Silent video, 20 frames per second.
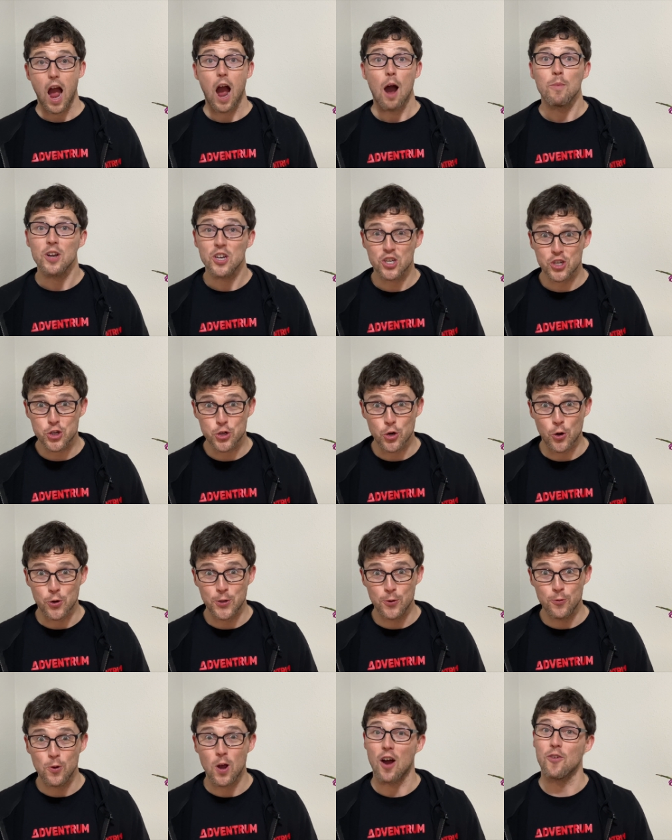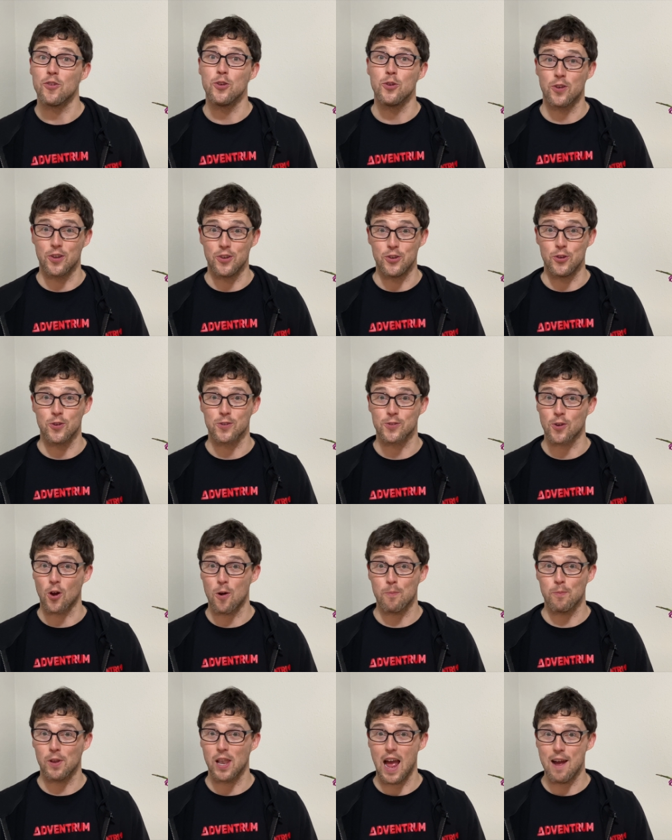I'm going to show you how you can use
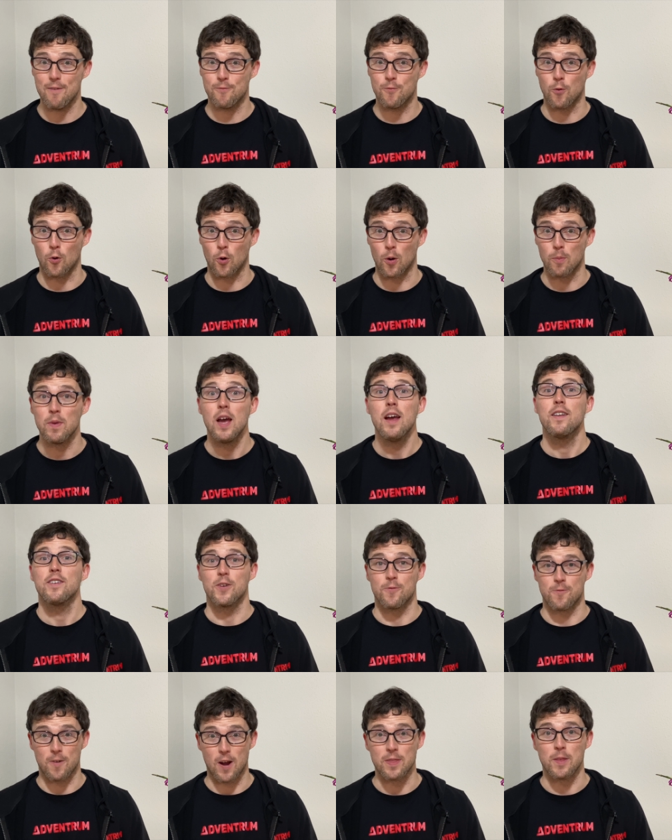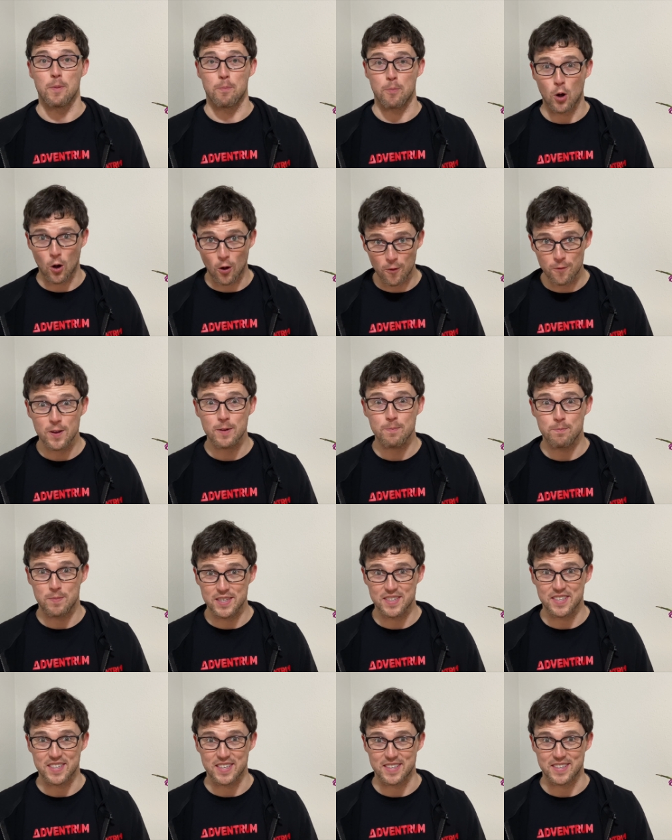our platform to find the perfect
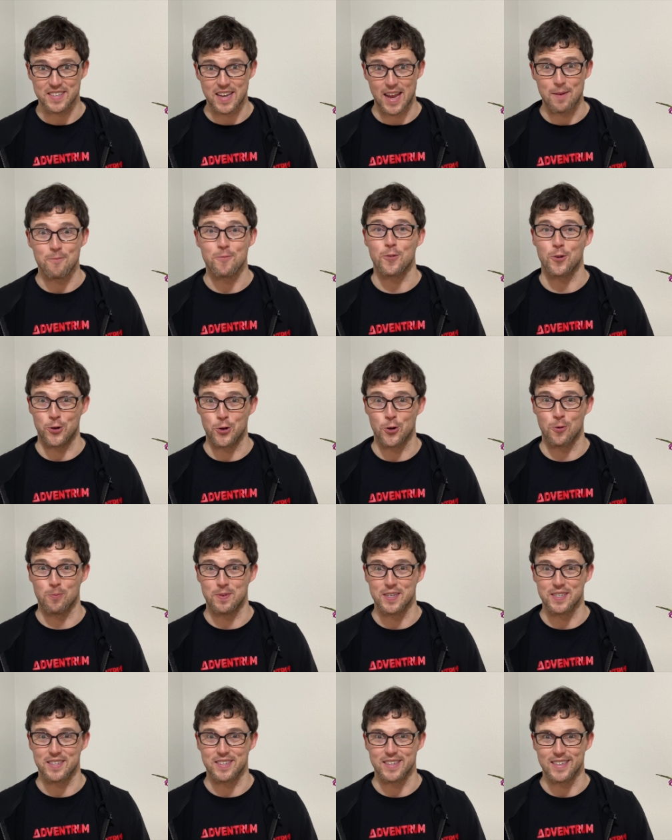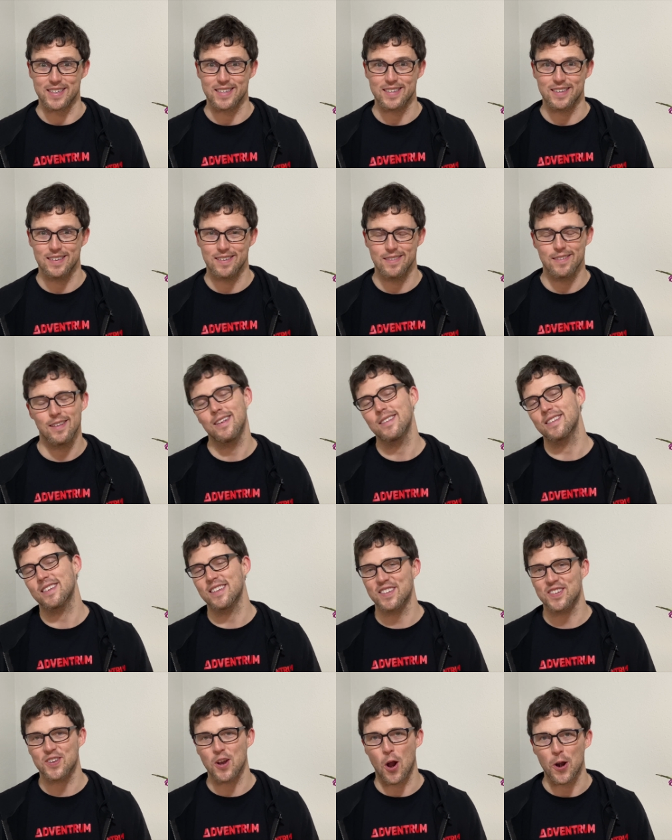business name for your business. Let's
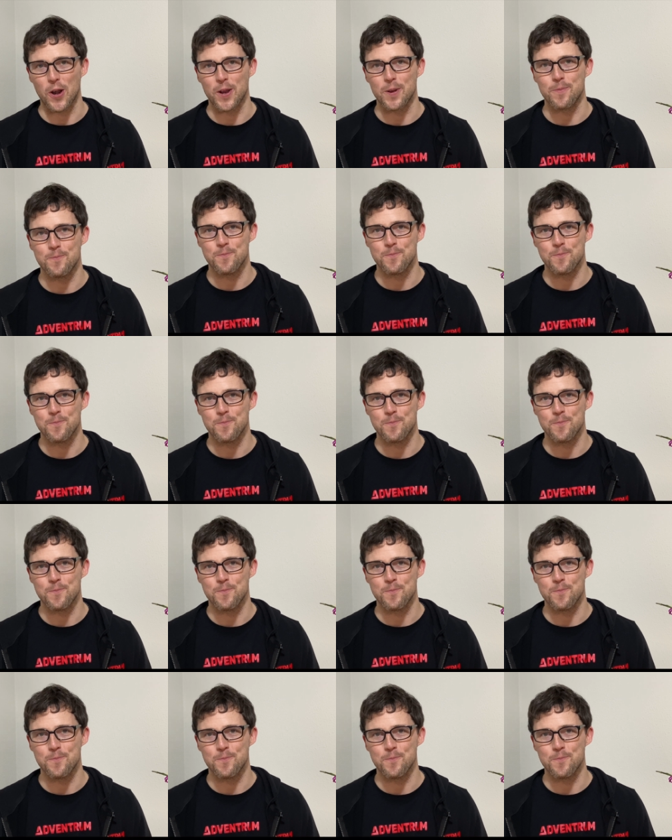get started.